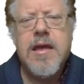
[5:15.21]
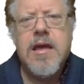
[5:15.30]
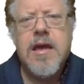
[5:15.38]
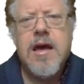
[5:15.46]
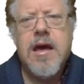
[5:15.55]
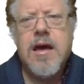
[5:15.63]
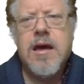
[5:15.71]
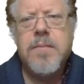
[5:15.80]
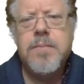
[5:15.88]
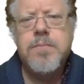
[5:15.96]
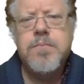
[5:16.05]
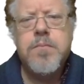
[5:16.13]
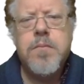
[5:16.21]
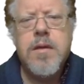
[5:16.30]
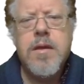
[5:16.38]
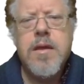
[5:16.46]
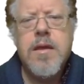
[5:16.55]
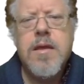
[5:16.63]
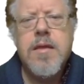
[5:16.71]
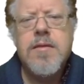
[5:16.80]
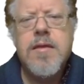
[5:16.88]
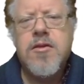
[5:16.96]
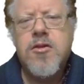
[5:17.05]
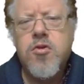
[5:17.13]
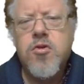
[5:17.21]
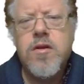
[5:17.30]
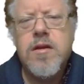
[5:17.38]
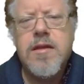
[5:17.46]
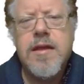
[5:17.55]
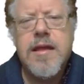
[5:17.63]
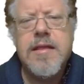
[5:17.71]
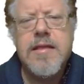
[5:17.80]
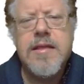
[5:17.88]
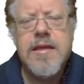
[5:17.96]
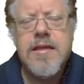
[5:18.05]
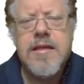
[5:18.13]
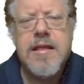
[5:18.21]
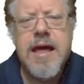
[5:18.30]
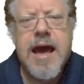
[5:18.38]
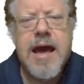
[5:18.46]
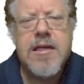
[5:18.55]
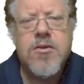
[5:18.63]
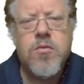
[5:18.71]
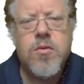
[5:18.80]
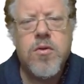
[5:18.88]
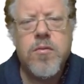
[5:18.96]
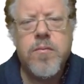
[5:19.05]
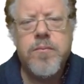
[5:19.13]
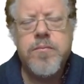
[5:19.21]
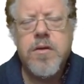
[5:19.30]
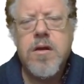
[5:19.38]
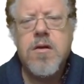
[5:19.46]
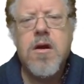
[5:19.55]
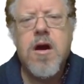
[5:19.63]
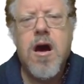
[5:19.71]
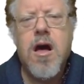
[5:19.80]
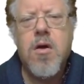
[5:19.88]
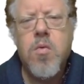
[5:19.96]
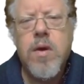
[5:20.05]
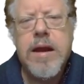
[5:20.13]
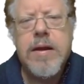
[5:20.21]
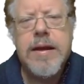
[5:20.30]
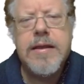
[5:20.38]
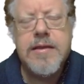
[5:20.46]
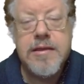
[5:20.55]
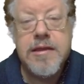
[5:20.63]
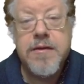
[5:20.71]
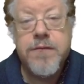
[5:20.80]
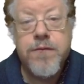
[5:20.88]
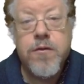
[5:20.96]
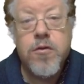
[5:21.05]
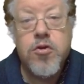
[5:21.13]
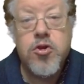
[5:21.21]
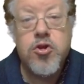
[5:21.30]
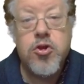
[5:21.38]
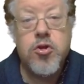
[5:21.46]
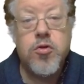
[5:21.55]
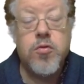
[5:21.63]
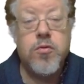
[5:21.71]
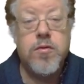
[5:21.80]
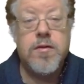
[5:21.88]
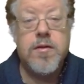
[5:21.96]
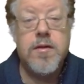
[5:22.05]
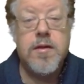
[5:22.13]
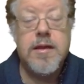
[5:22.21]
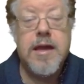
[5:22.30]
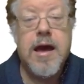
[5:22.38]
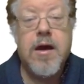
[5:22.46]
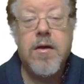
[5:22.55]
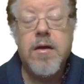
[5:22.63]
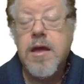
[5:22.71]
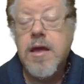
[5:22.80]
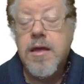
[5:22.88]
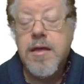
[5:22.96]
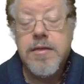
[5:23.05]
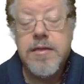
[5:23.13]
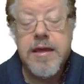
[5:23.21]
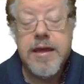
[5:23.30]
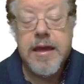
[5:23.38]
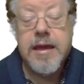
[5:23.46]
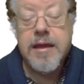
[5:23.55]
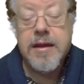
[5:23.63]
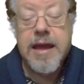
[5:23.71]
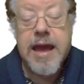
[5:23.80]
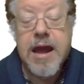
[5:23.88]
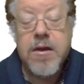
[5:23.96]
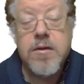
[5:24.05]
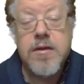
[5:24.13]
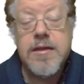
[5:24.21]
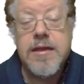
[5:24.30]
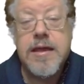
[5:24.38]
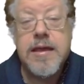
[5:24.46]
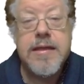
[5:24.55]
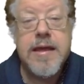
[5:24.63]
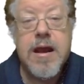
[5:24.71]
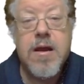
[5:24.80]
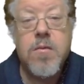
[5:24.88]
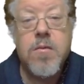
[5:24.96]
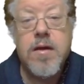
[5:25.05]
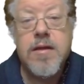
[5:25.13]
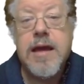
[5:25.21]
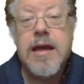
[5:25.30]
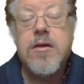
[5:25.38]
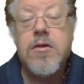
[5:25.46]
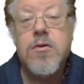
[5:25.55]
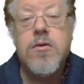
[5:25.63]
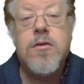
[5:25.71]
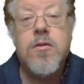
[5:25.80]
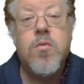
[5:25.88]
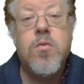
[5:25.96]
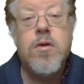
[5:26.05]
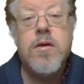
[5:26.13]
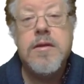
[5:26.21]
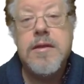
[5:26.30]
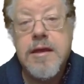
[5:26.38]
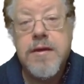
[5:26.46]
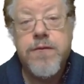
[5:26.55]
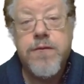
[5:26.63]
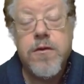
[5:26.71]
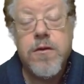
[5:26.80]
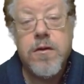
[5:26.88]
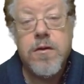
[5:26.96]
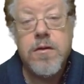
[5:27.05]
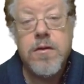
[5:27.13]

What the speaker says: the students in this classroom are all wearing different shoes. Now, the inaccuracy there was I used the word differ,